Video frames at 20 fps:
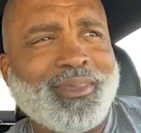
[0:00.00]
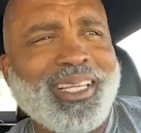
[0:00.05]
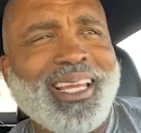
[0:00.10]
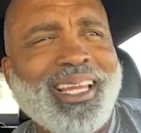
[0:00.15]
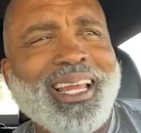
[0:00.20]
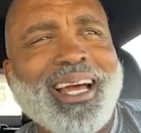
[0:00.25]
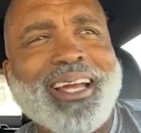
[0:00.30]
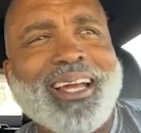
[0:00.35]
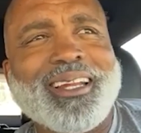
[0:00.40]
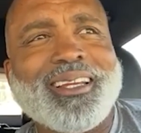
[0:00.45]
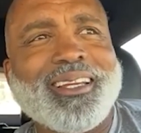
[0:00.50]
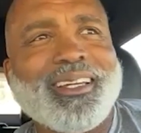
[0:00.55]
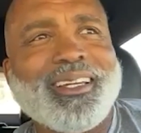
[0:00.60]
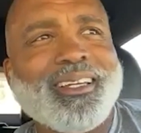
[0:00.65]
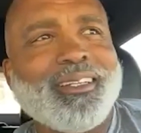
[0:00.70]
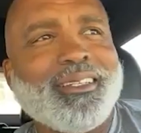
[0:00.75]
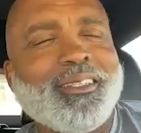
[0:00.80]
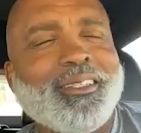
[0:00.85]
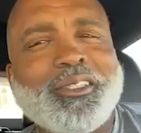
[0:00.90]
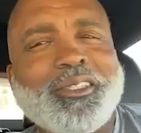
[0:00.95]
Get out of
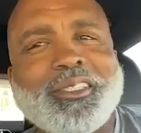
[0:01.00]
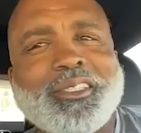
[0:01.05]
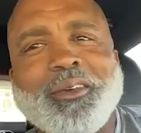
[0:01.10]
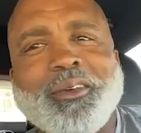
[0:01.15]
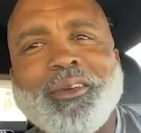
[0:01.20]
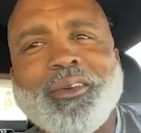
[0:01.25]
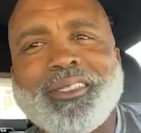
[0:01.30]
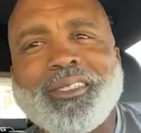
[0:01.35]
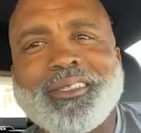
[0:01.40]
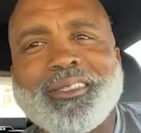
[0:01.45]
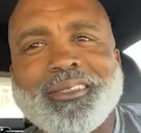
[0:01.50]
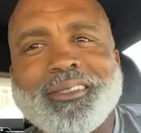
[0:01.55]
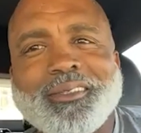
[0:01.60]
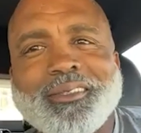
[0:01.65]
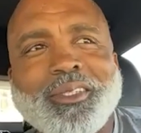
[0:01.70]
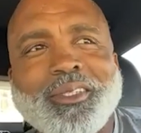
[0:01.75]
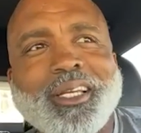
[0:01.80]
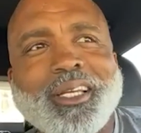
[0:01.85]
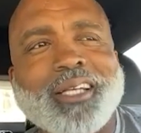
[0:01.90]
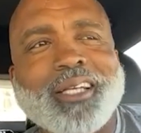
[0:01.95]
here. Are you serious?
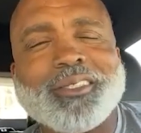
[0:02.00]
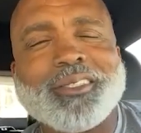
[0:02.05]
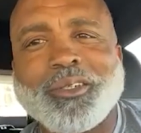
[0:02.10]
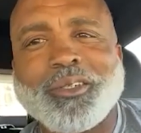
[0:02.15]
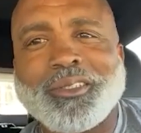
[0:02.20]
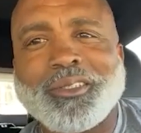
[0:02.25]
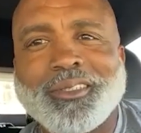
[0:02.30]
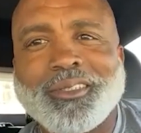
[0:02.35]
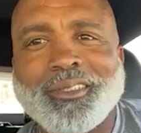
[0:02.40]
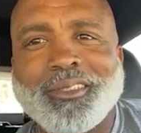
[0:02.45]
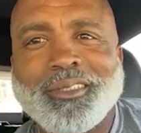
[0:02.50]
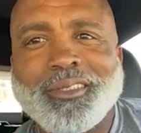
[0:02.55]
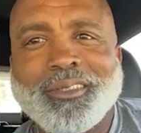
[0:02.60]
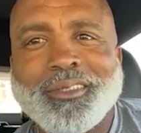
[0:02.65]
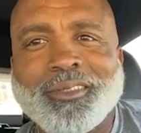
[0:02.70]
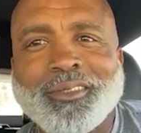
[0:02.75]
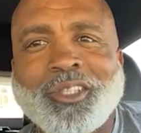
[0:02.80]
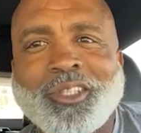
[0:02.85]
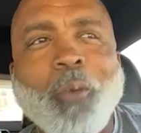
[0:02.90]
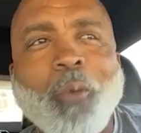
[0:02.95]
What are you guys on?
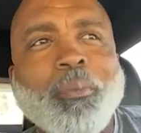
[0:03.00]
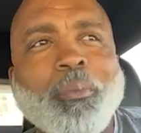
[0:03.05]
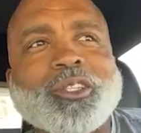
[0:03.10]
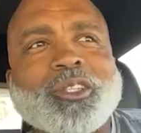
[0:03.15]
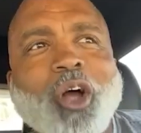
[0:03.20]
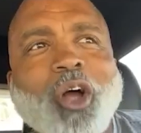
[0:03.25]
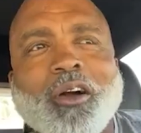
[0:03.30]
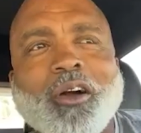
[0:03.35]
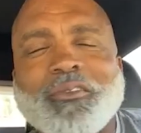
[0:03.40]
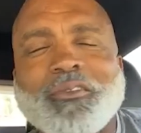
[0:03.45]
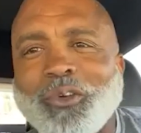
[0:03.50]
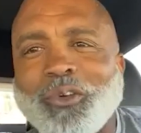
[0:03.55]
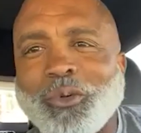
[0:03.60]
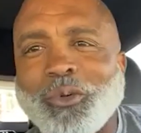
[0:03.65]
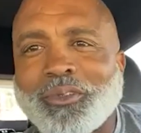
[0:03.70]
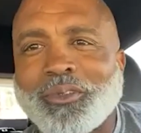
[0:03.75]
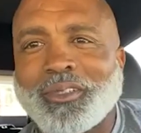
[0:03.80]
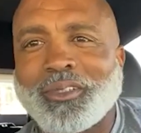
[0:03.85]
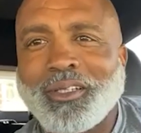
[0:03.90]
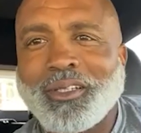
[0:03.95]
Dope or oh. dog
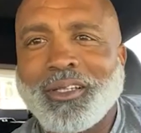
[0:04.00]
food?